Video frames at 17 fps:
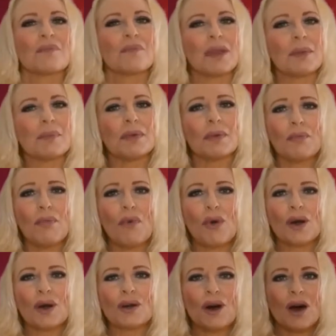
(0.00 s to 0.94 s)
People
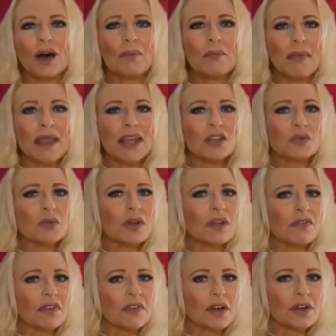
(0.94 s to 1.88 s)
born on May
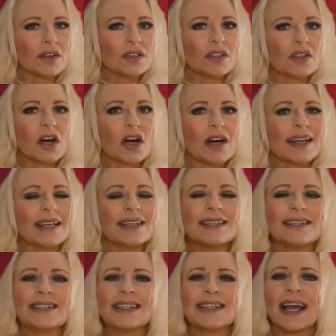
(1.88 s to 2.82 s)
21st are
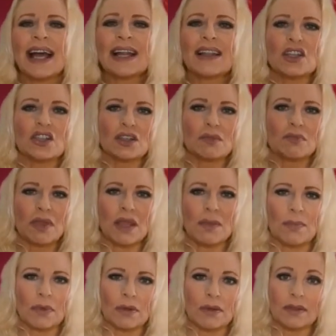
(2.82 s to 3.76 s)
intelligent
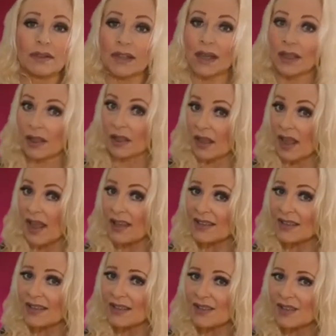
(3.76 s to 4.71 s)
people.
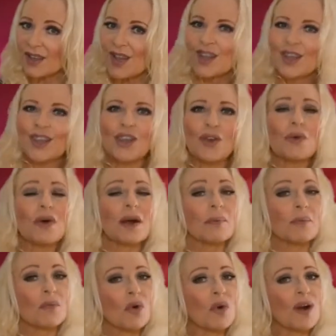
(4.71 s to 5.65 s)
Nonetheless, you
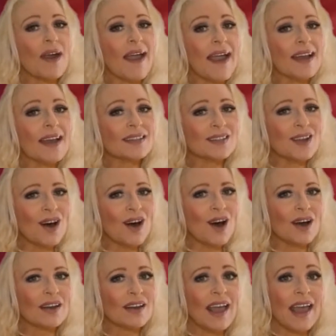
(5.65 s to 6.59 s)
are more
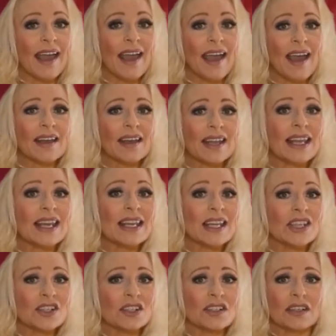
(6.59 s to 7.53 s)
hands-on and
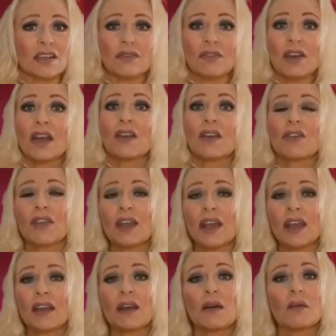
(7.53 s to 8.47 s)
initiative
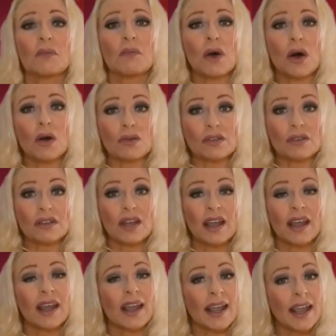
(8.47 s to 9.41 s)
than most,
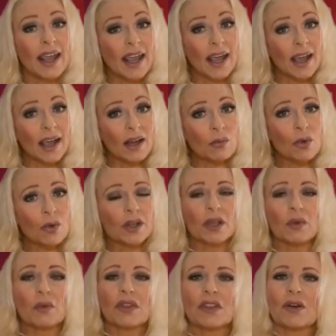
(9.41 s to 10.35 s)
and
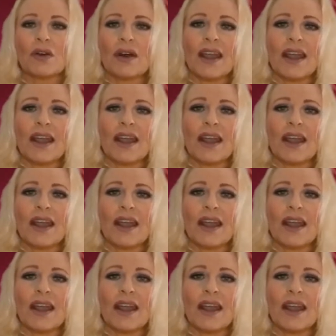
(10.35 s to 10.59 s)
working with your